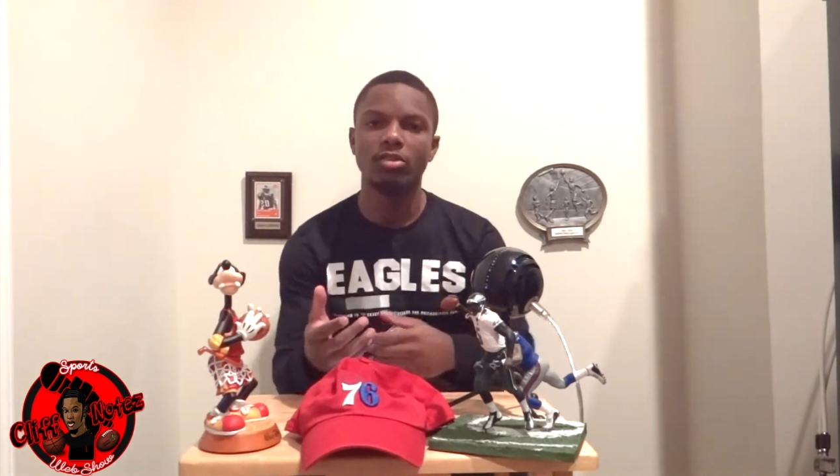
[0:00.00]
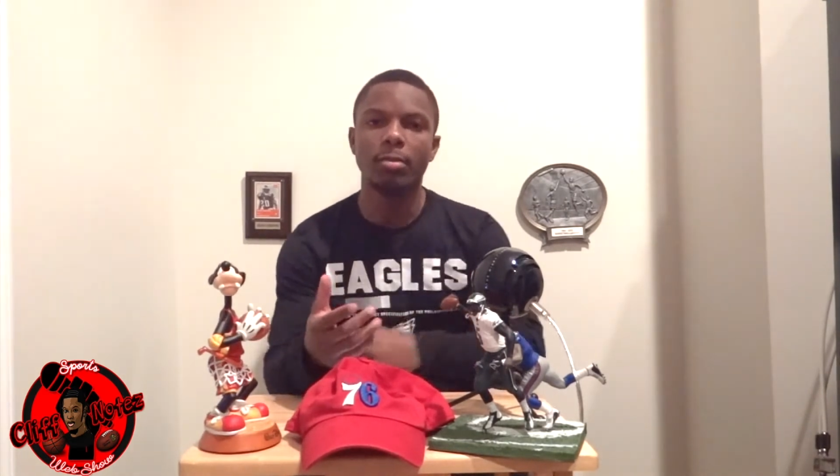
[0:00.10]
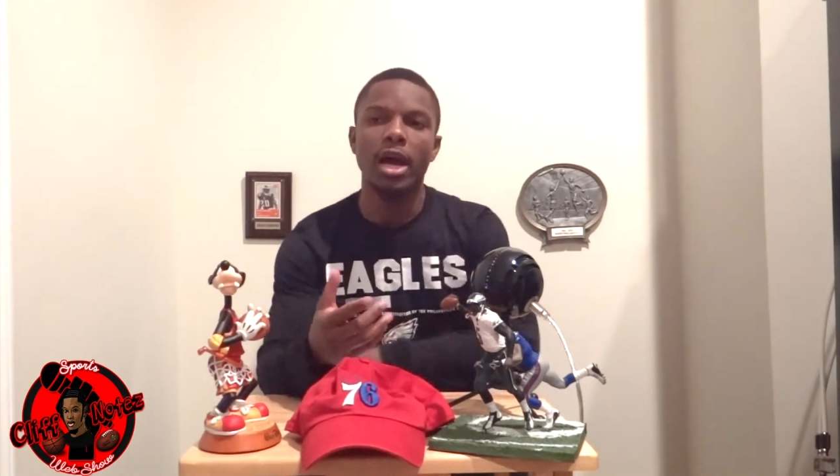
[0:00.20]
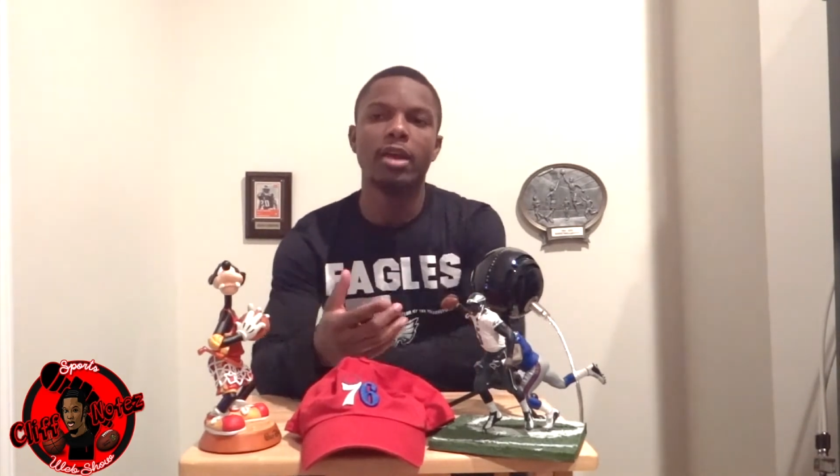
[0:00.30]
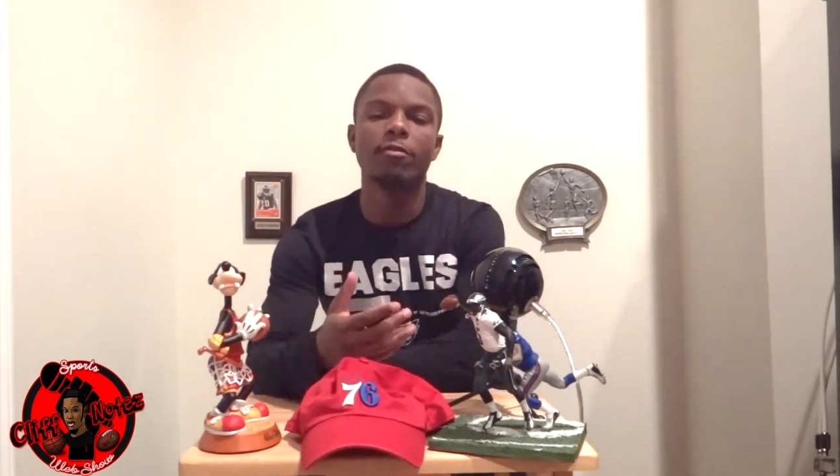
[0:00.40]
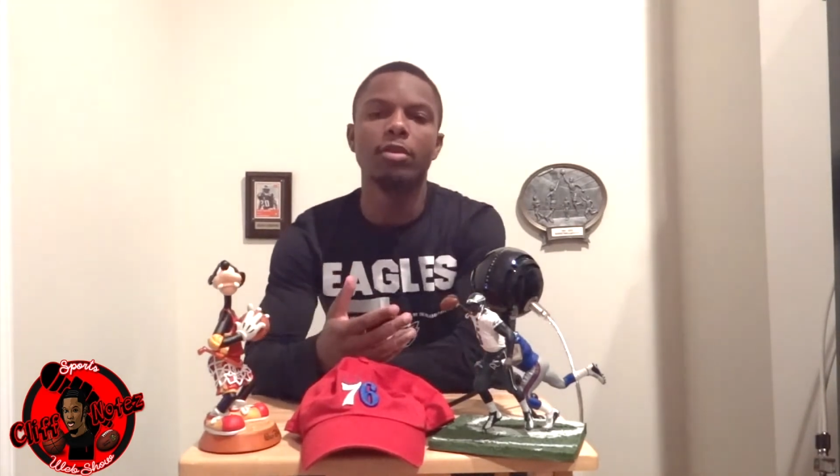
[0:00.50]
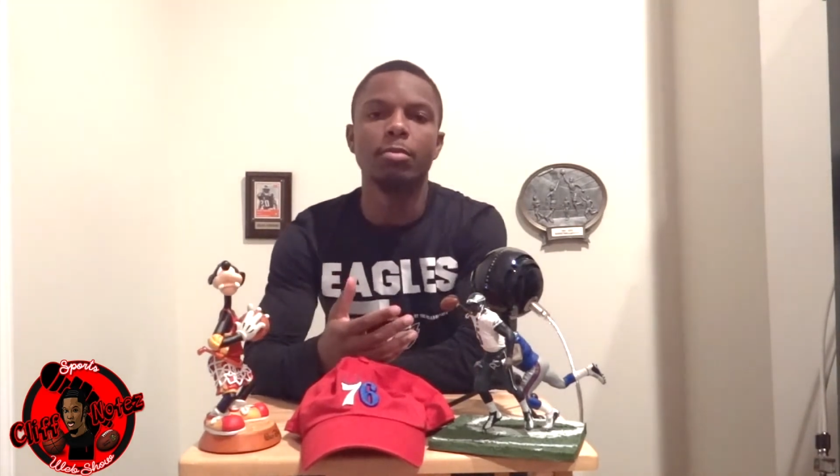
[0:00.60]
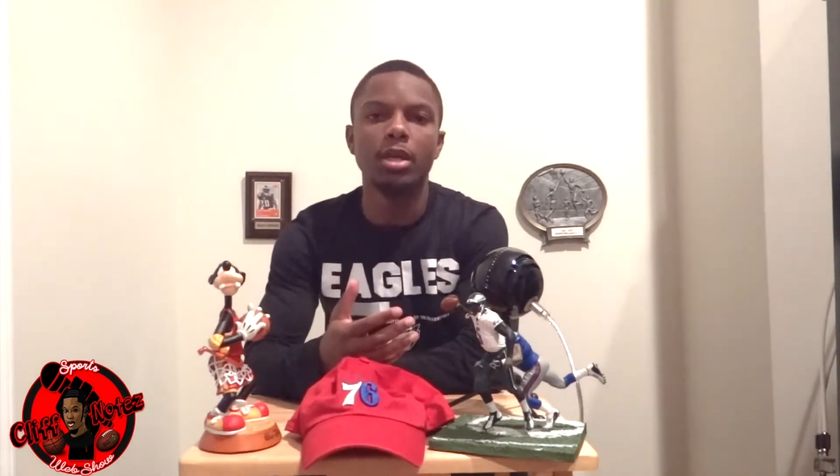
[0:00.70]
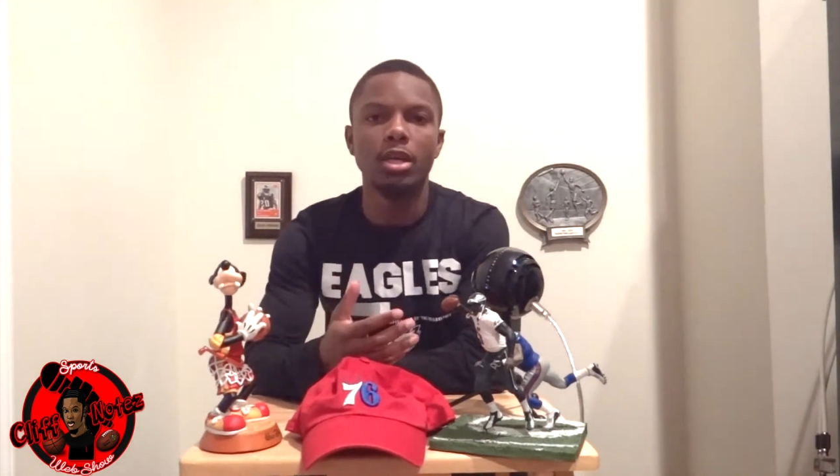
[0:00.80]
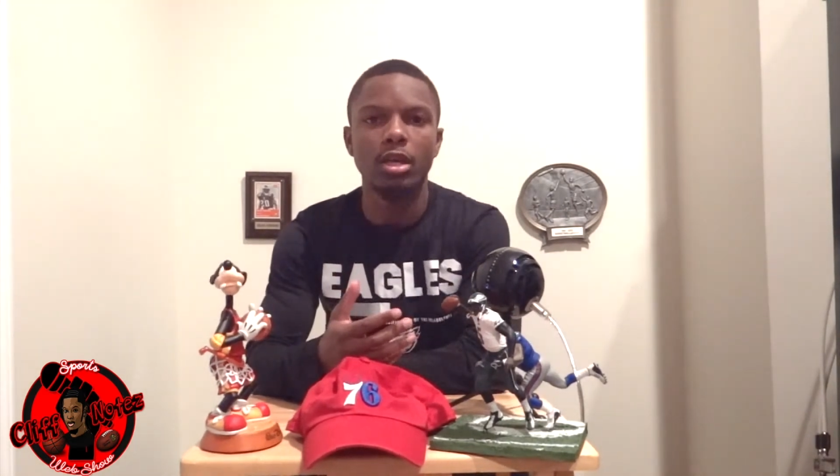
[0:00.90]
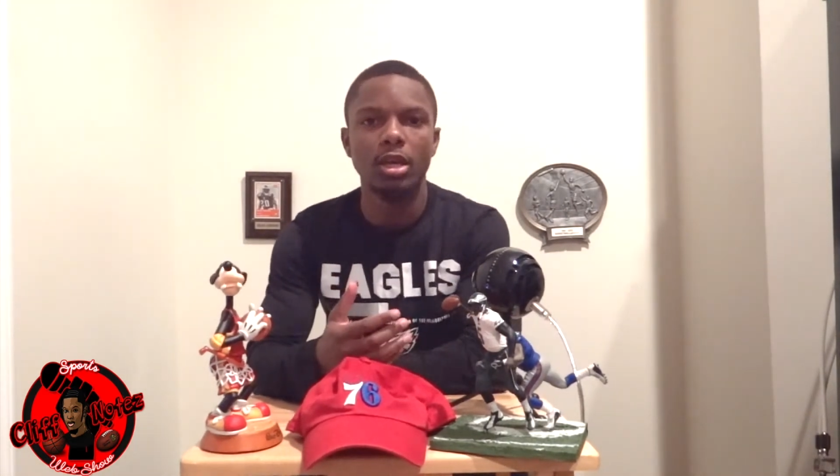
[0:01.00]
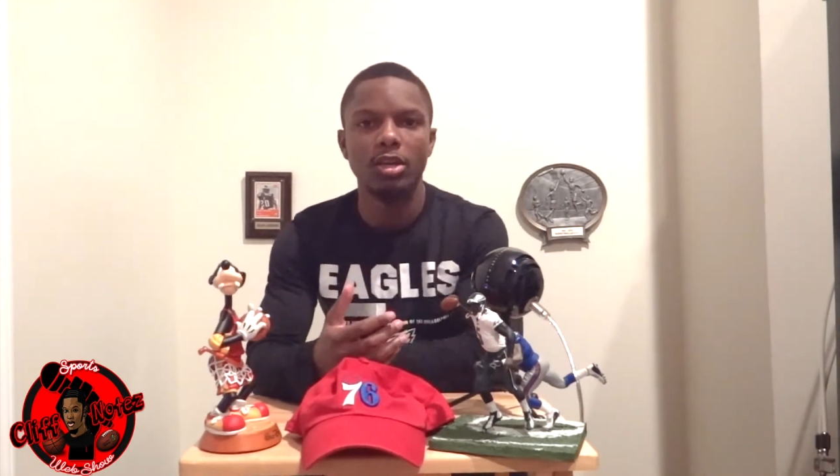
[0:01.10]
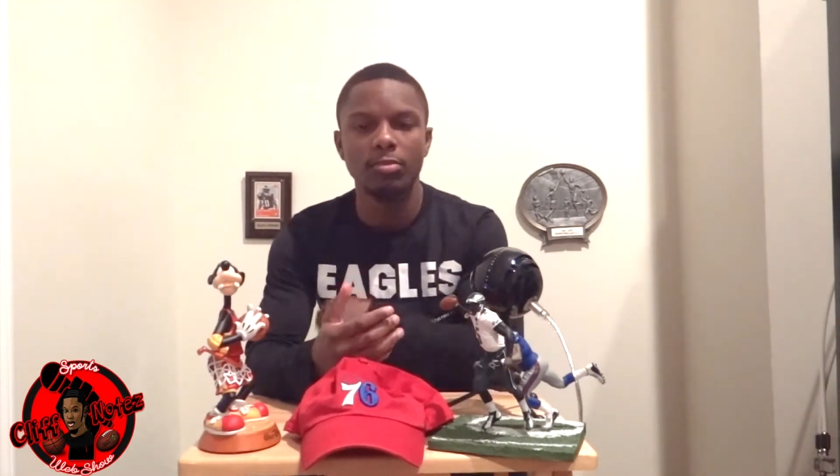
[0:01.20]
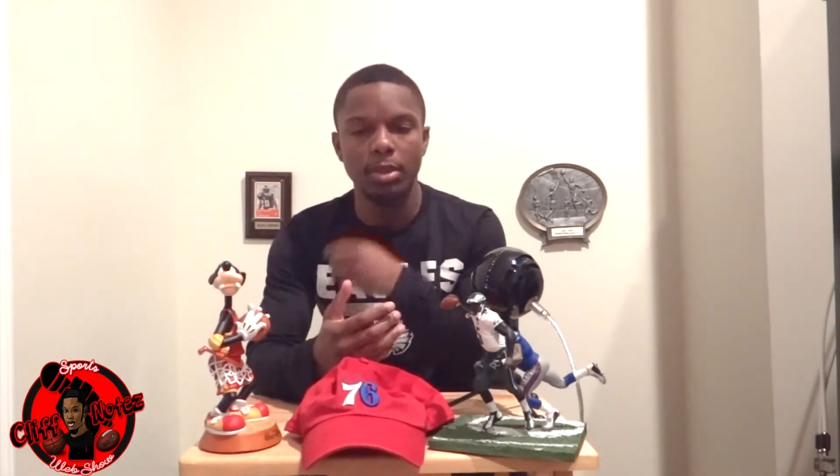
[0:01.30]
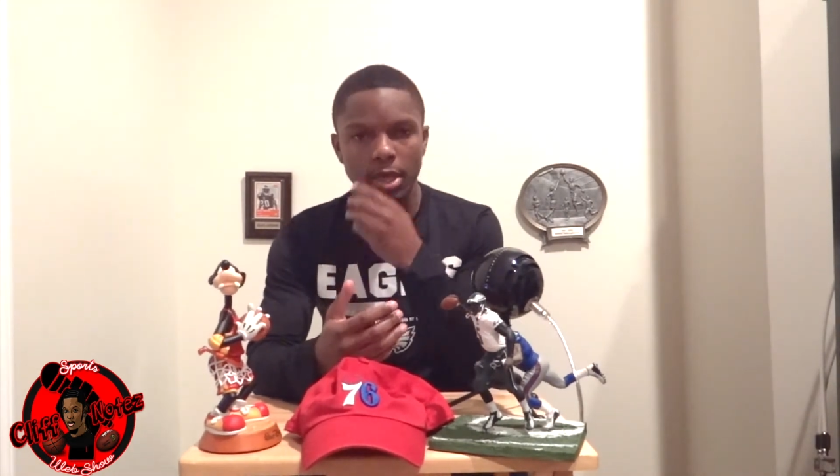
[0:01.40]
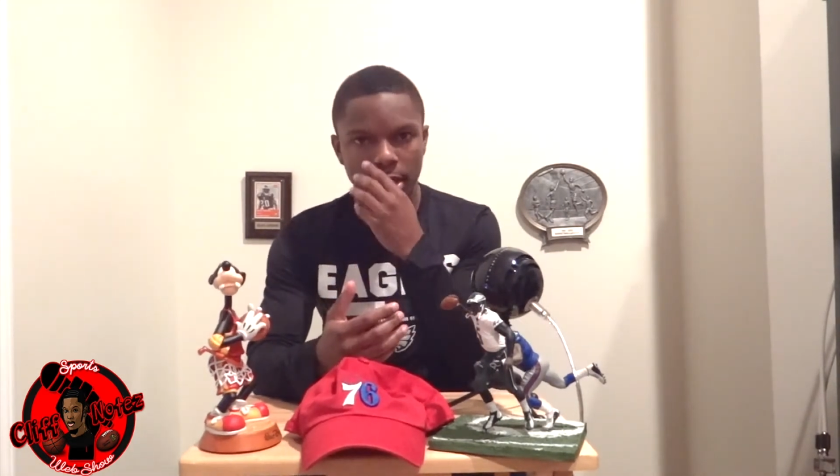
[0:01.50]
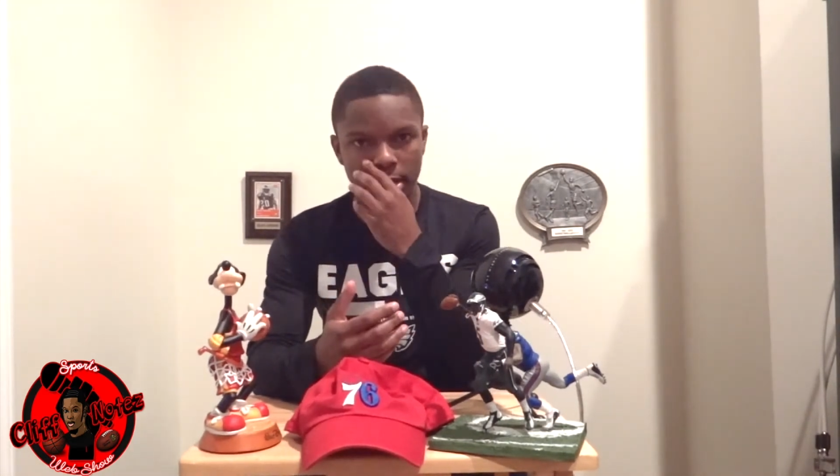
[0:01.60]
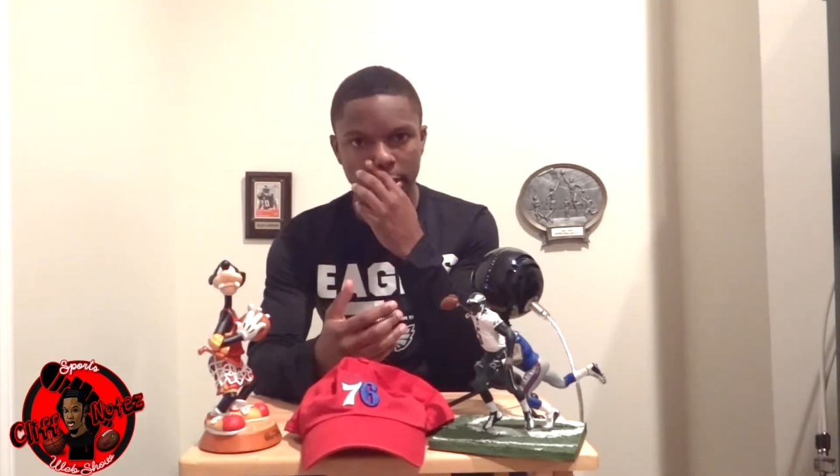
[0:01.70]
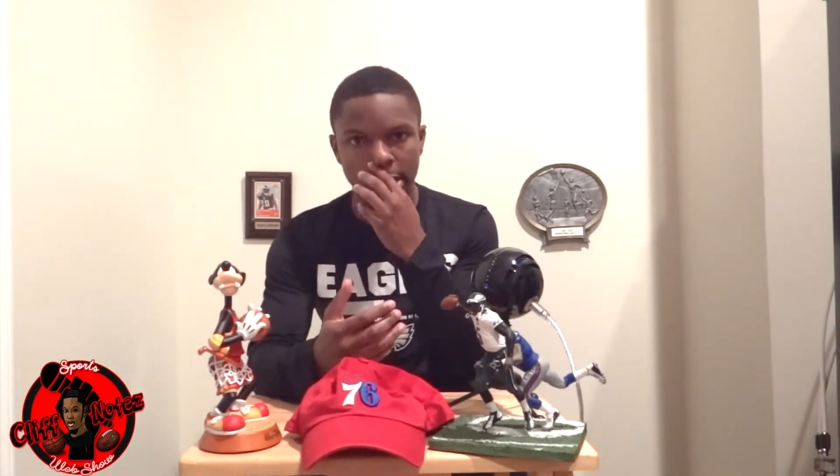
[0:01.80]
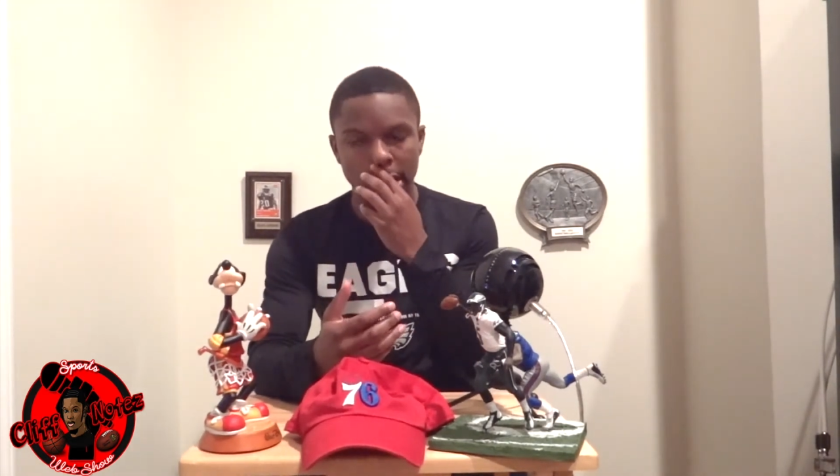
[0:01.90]
my MVP is
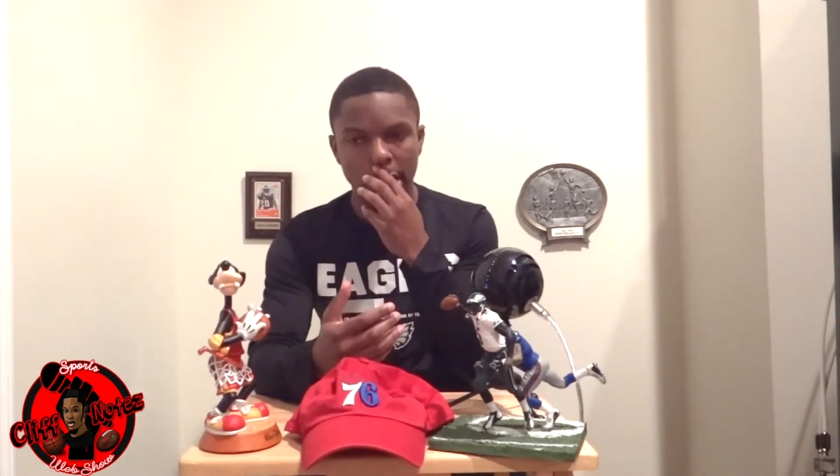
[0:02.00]
because